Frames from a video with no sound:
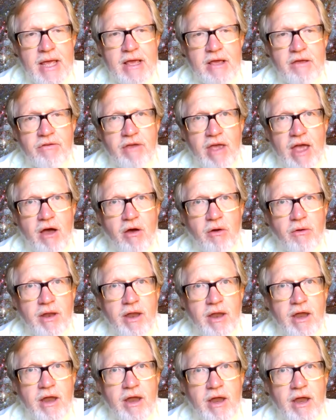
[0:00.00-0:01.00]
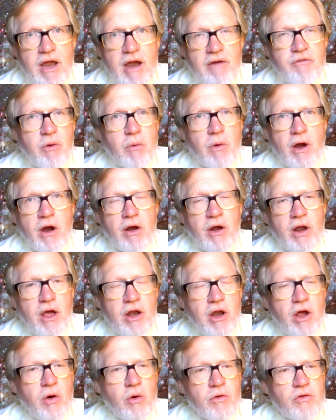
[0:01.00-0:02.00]
is out everywhere. And I
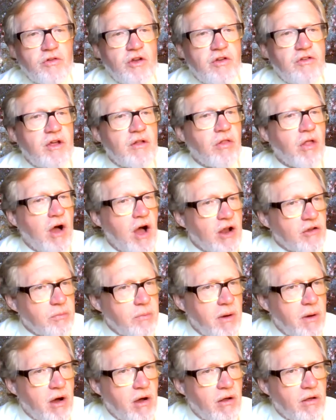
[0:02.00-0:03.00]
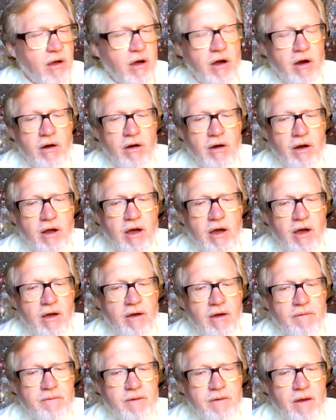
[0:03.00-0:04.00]
know Gigi Launchball, our uh,